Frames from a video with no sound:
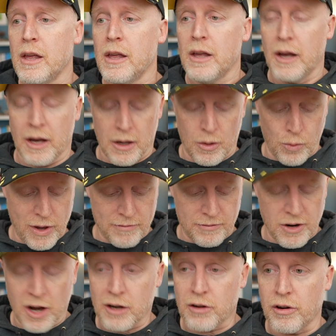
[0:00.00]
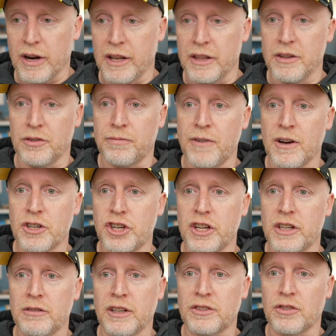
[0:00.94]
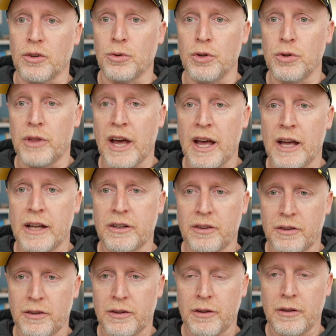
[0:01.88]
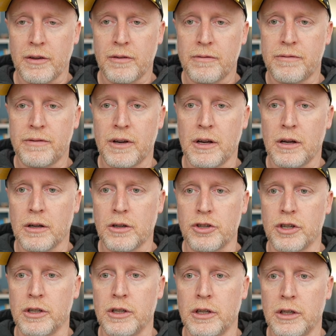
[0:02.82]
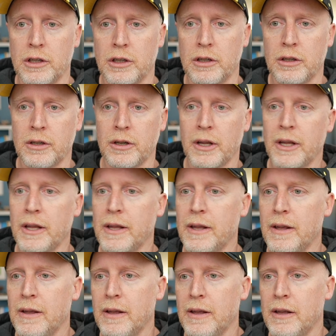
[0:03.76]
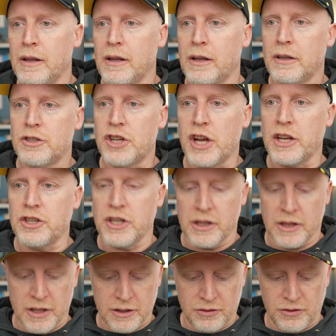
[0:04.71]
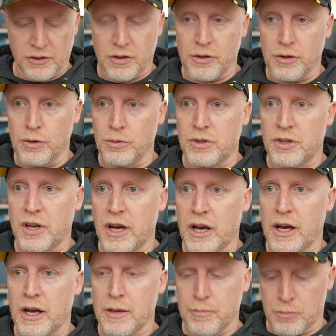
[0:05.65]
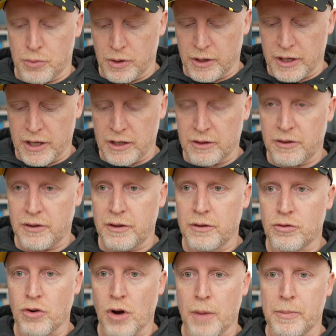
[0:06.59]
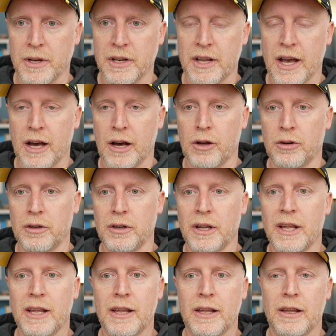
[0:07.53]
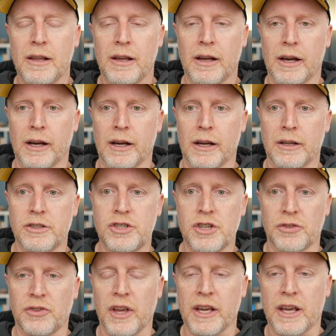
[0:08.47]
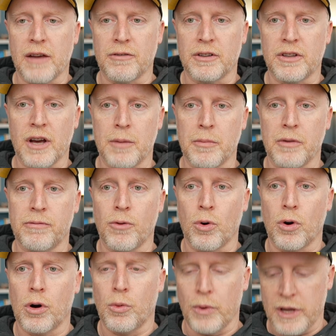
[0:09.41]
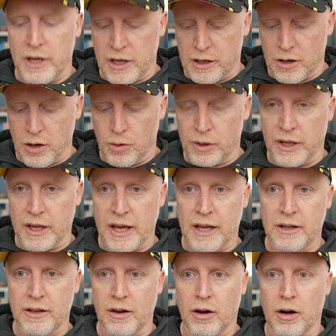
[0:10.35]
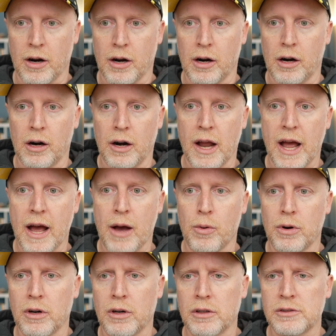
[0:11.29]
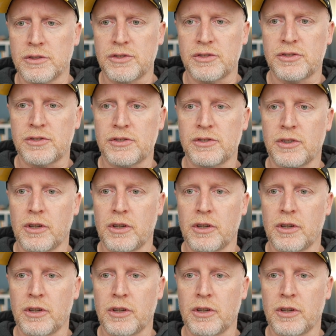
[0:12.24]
We have not created this function. Let's go do that. Function, changing this to time, brilliant, dropping down. Just like every time before, we go and get our hours